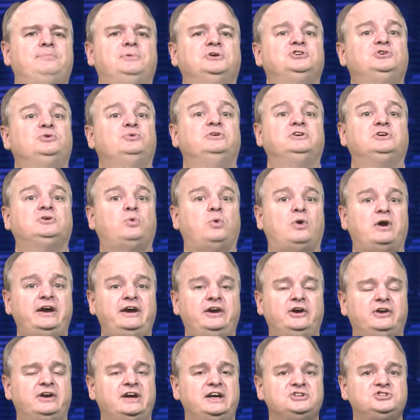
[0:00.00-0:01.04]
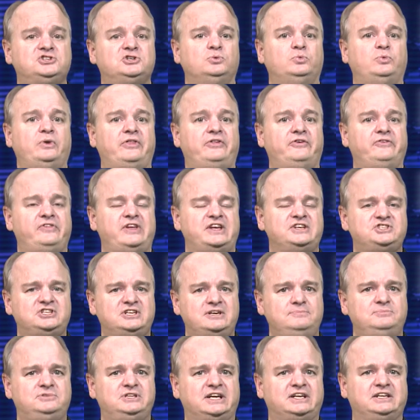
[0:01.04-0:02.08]
but to inquire as to whether that
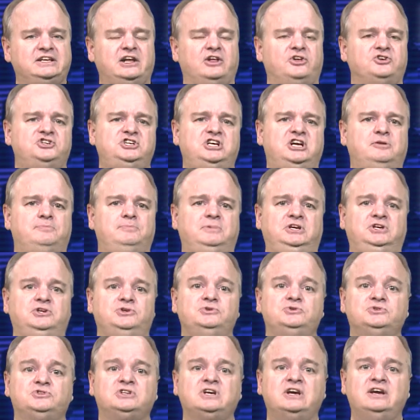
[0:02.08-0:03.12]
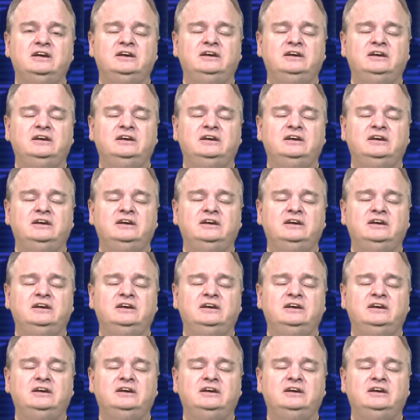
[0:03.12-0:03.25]
same technology could be used